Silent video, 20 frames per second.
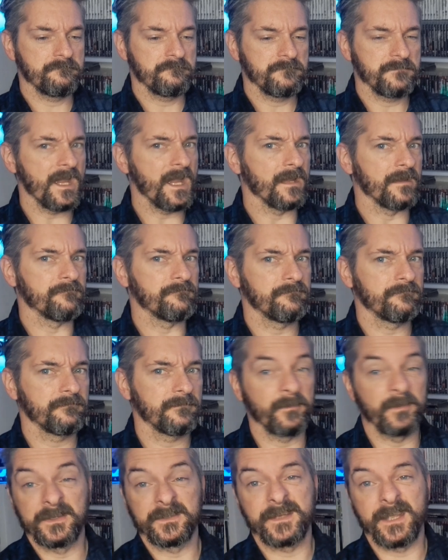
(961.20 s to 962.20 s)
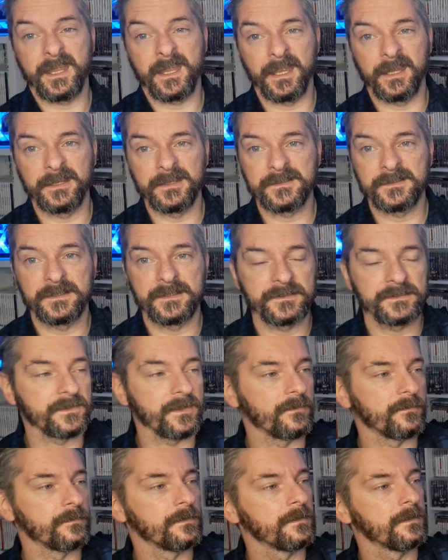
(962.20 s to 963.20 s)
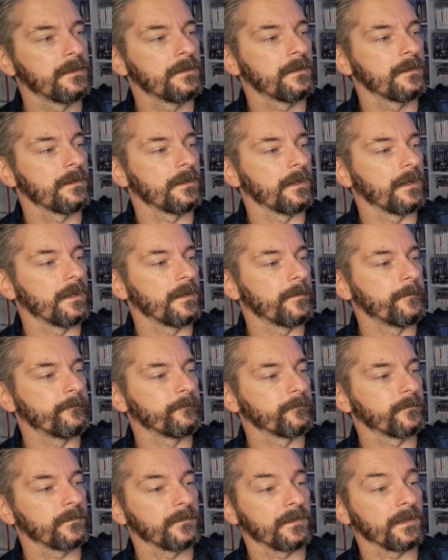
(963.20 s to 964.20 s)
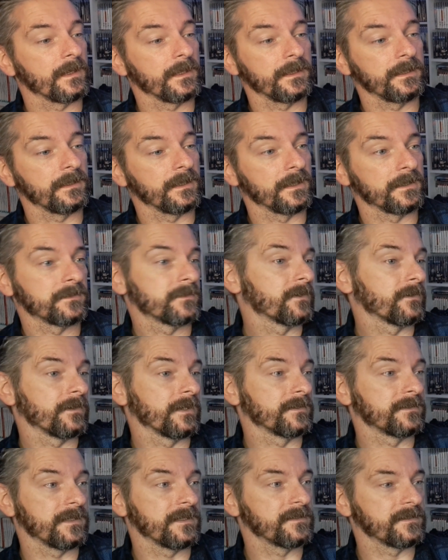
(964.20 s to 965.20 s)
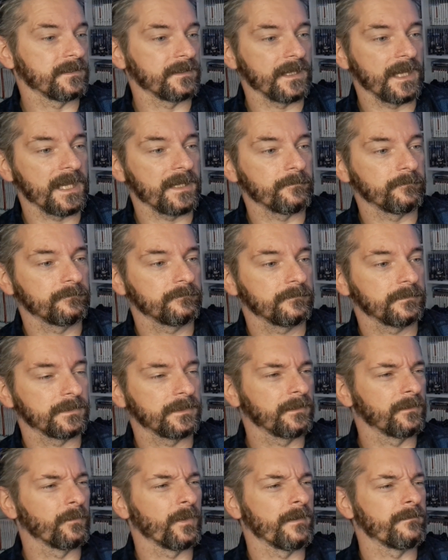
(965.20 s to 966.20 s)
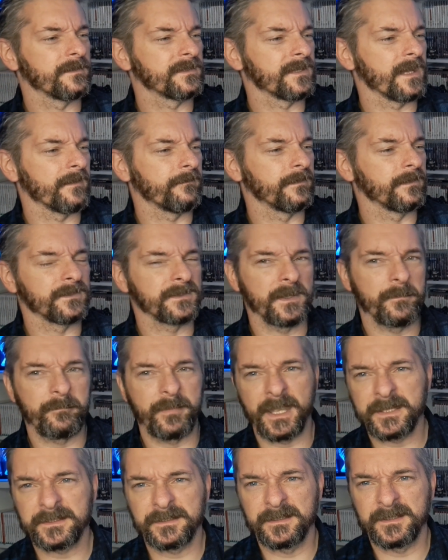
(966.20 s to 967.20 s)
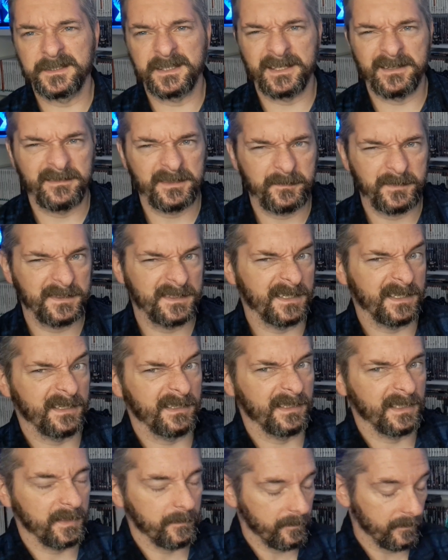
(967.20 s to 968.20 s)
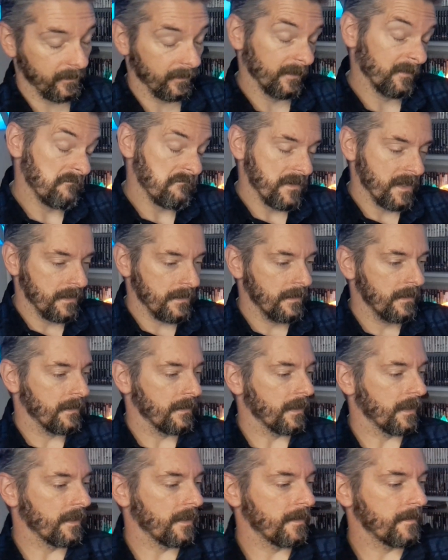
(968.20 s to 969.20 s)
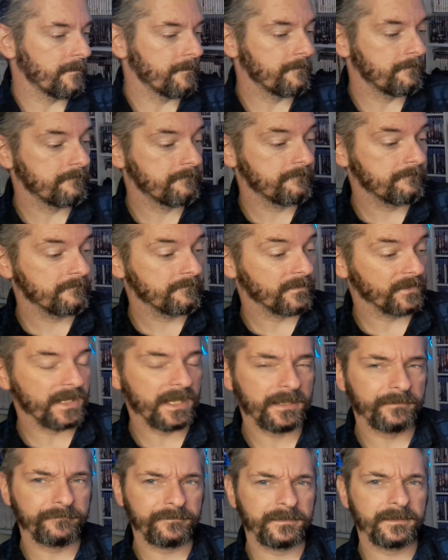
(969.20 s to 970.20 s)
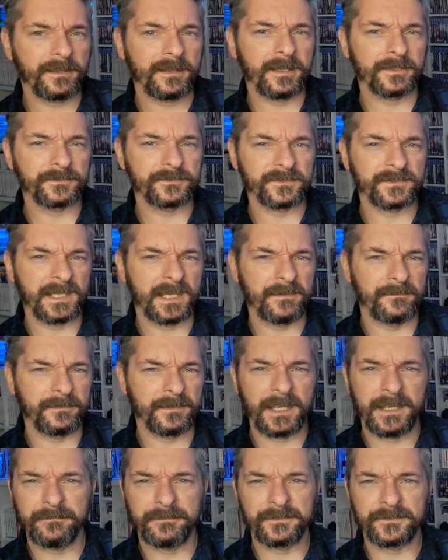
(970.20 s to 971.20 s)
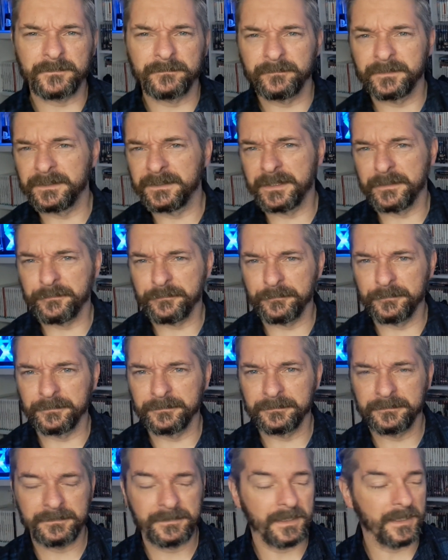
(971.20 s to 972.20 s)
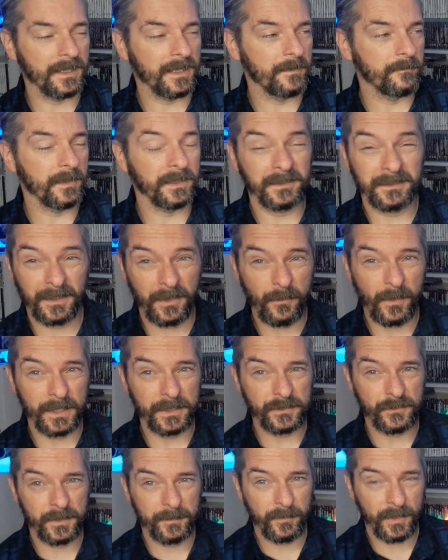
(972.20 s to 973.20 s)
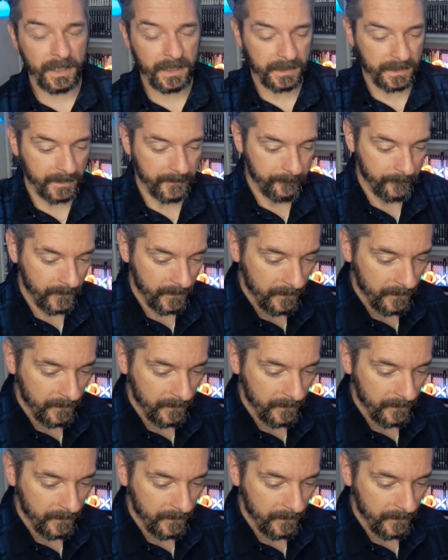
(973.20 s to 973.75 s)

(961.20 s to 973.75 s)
yeah, it's Tekken, isn't it? So yeah, it's a decent game. I don't know whether Seven's the best of the series particularly, but yeah, the VR just gave it something different, and I did quite enjoy playing it.